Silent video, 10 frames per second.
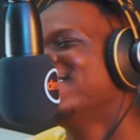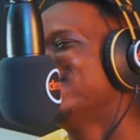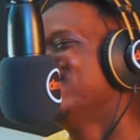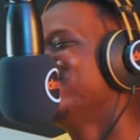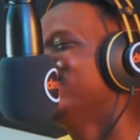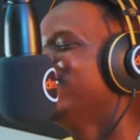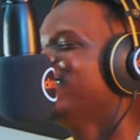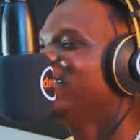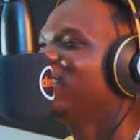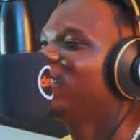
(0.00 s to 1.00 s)
worst
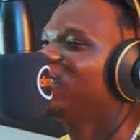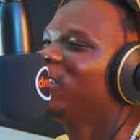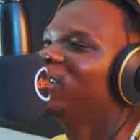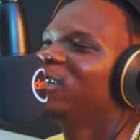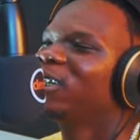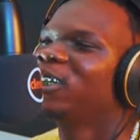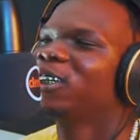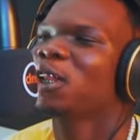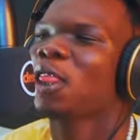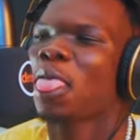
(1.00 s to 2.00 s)
pronunciation you got
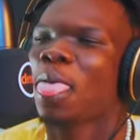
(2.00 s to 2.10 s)
somebody